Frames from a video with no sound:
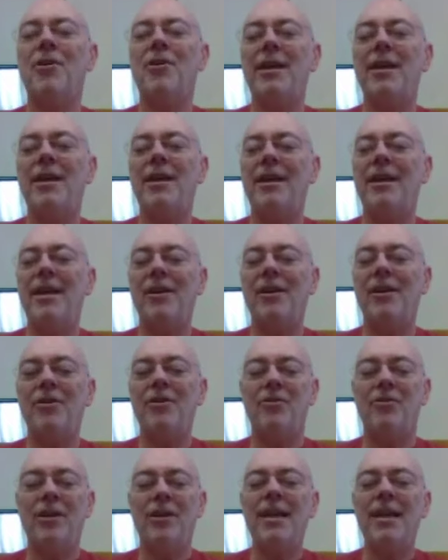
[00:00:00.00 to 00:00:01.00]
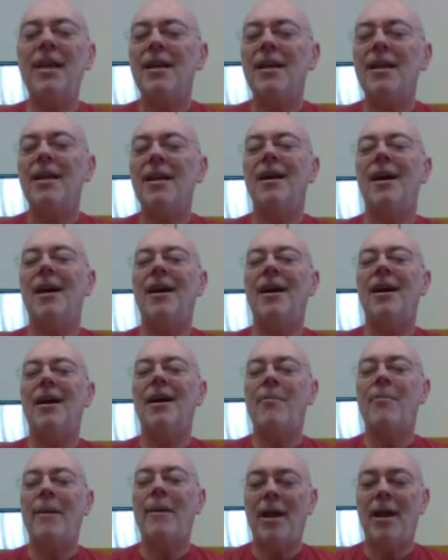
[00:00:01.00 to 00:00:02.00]
he agreed.
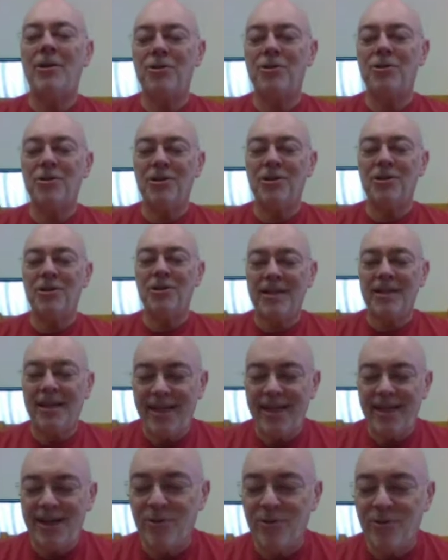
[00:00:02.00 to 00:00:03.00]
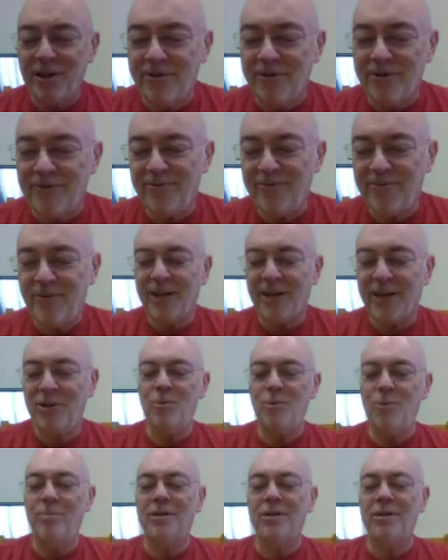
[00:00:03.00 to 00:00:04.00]
I'm not sure he would have like
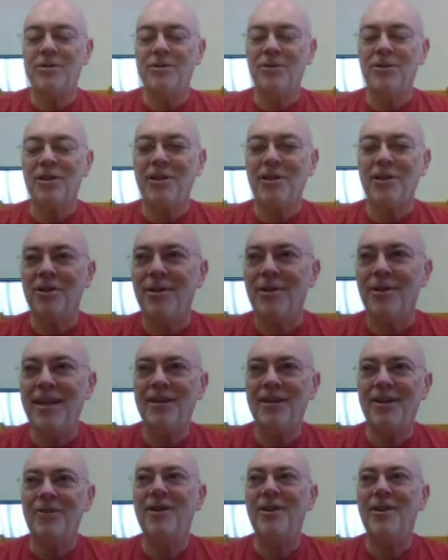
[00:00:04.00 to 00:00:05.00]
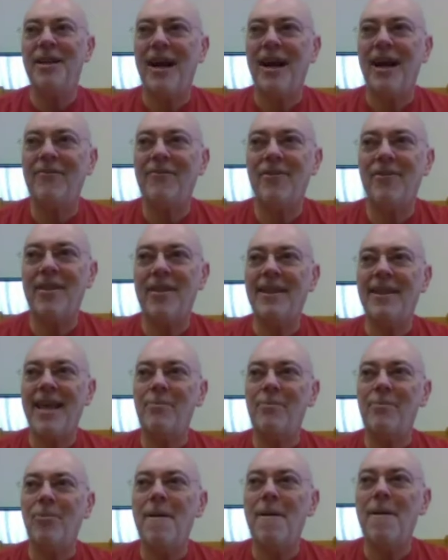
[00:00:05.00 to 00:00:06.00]
2 beers earlier, but he agreed at
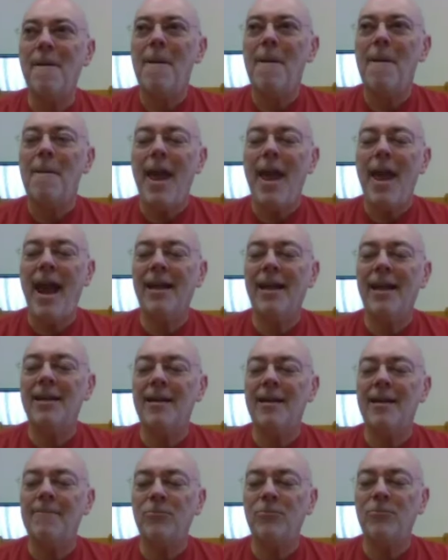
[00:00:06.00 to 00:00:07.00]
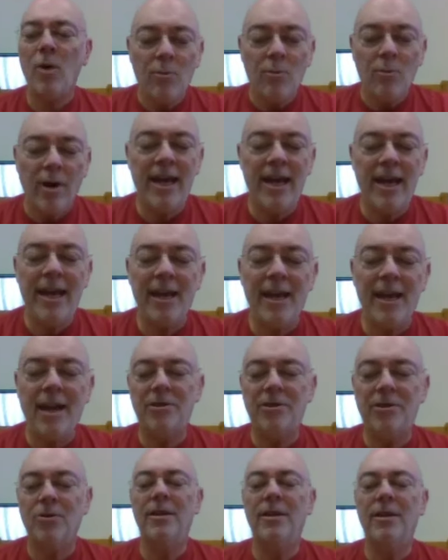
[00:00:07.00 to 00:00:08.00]
that point. And so anyway, he ended
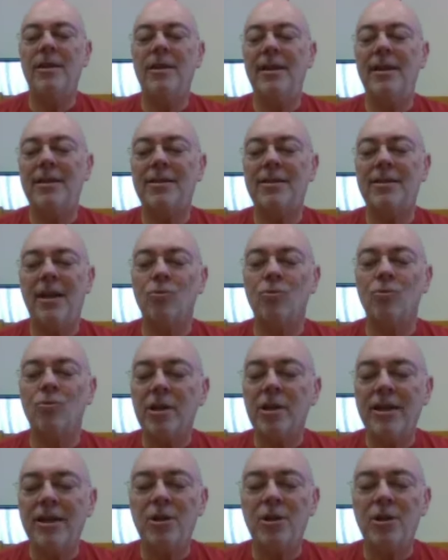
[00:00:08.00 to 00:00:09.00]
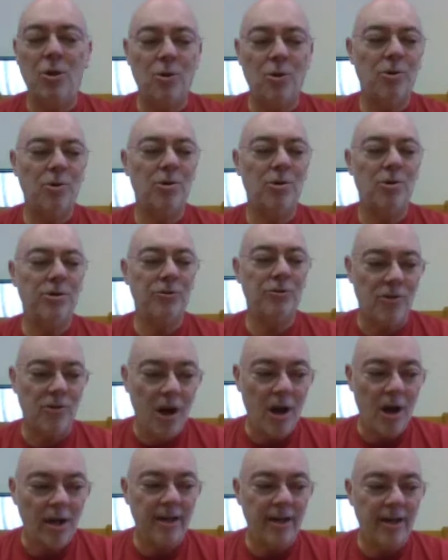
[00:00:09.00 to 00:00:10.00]
up doing these really cool
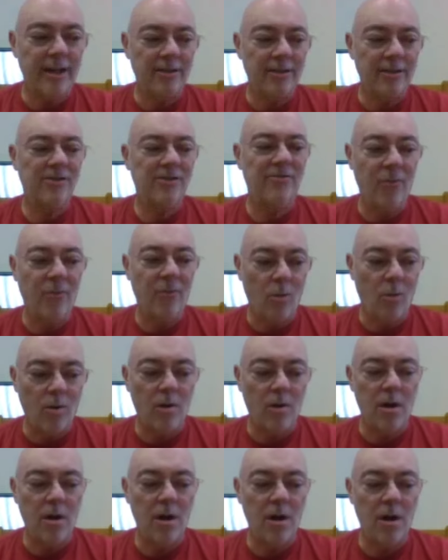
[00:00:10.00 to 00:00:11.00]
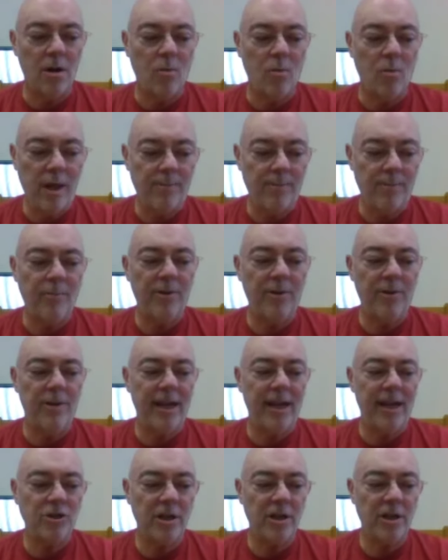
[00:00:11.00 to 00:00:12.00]
drawings for Weeping with an
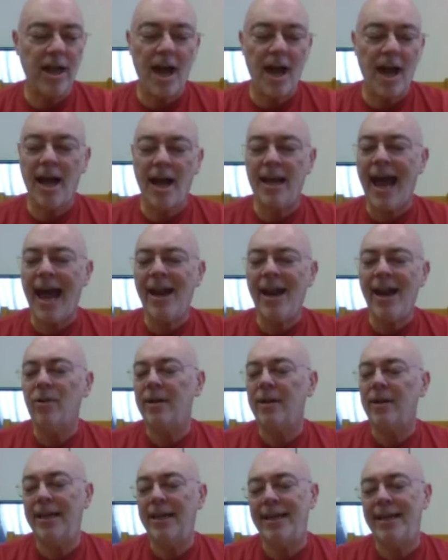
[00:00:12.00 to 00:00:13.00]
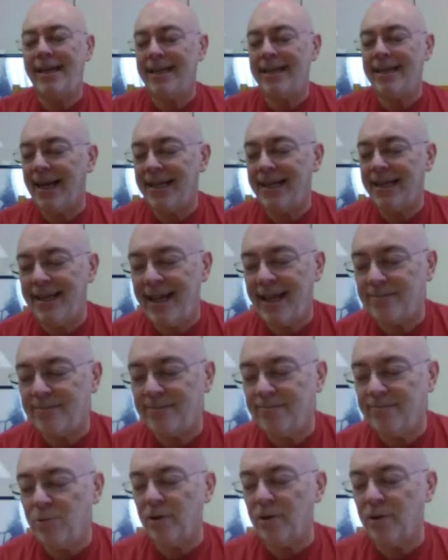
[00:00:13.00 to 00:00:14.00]
Ancient God. And that
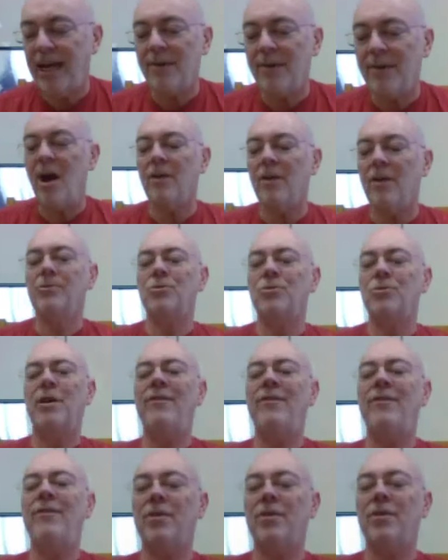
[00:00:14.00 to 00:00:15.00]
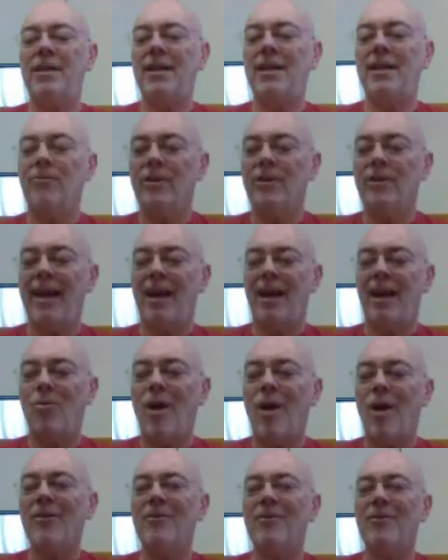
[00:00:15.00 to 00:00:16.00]
book came out in 2014. I really can't
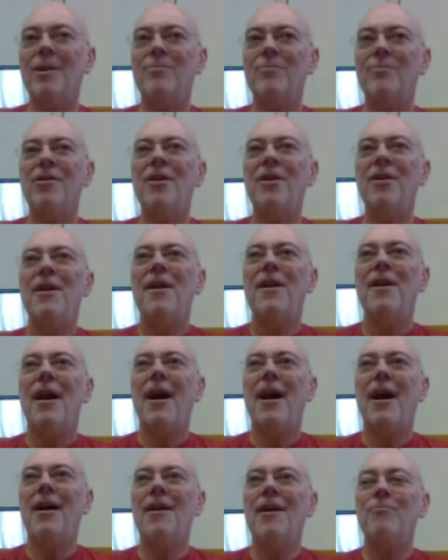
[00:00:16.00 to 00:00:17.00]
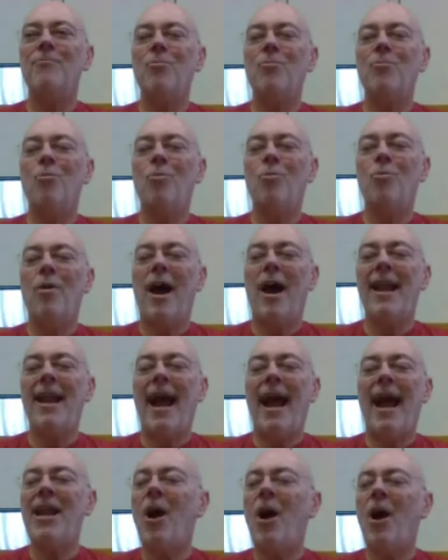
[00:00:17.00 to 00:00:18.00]
quite remember.
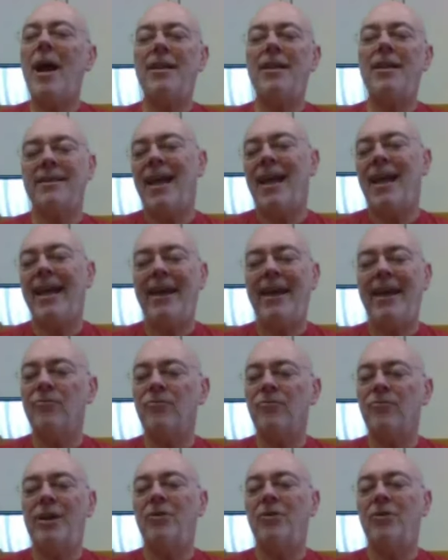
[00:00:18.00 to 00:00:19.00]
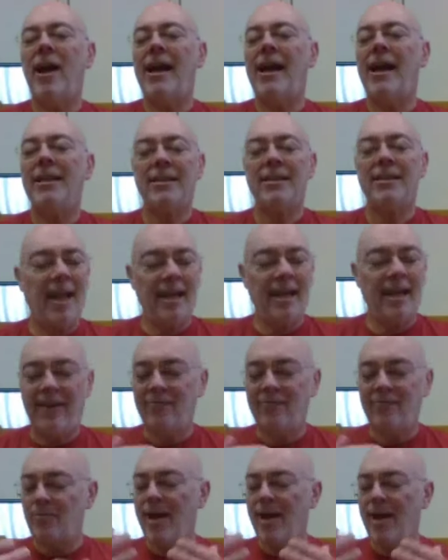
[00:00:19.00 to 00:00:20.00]
I know I just kind of gave him free rein. I just kind of
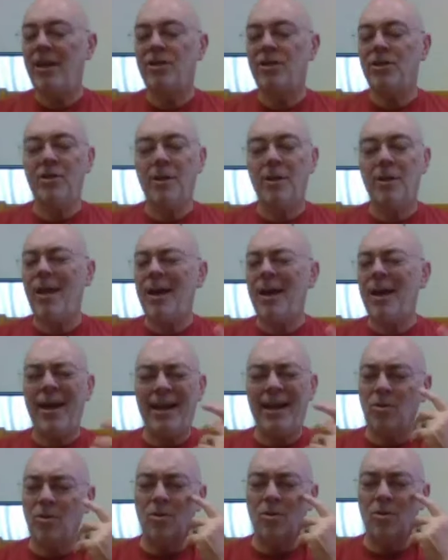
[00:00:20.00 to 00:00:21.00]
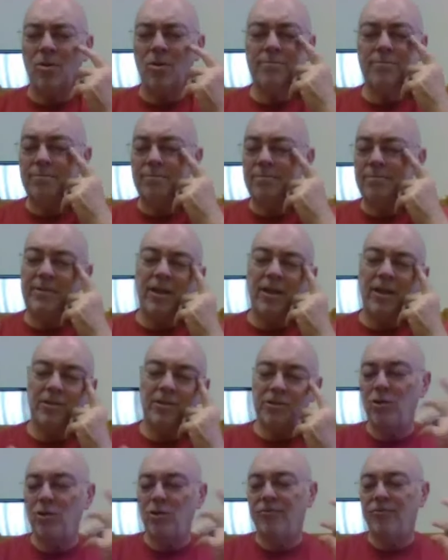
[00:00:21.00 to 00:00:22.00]
gave him the manuscript. Maybe I told him,
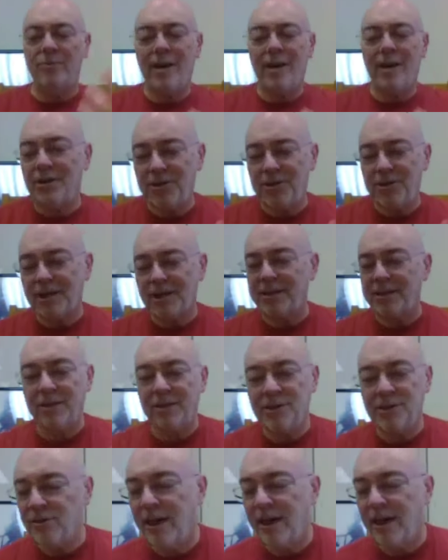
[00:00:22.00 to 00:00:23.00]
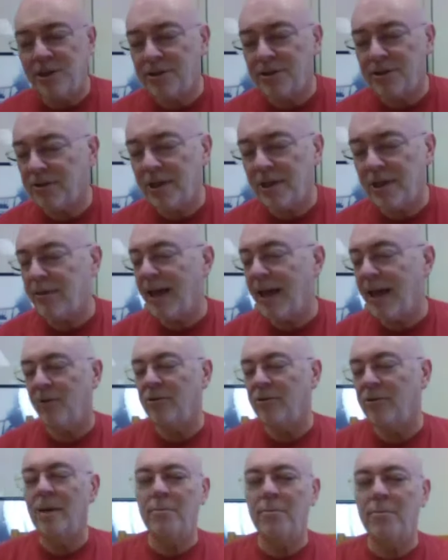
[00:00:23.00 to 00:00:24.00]
shoot for about 6 illustrations or something. I
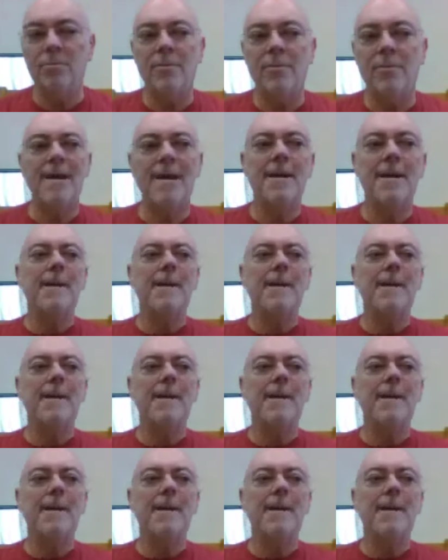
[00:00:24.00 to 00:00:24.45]
don't remember, but